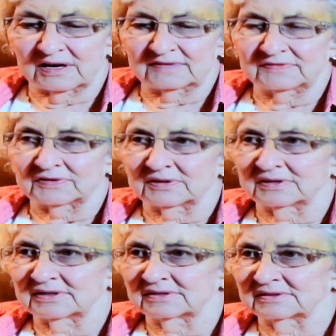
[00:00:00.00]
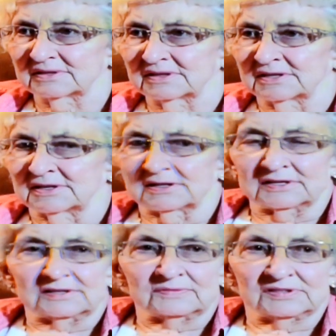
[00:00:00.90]
thoughtful, and
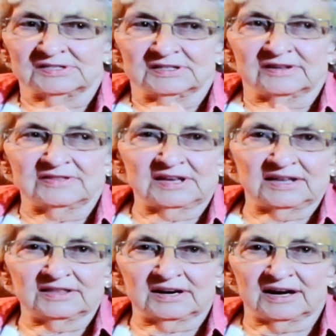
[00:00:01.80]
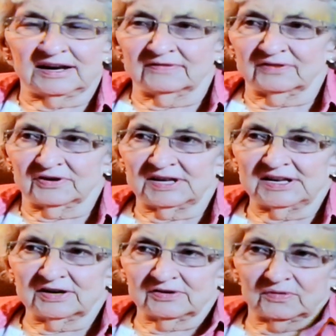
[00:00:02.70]
it wasn't a thing that I ever
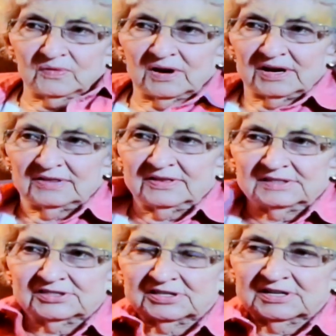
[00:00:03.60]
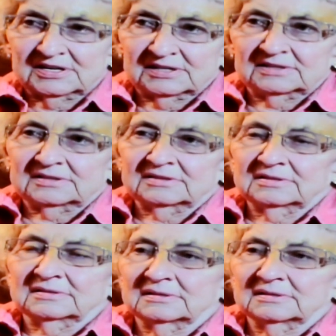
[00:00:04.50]
needed or wanted that she didn't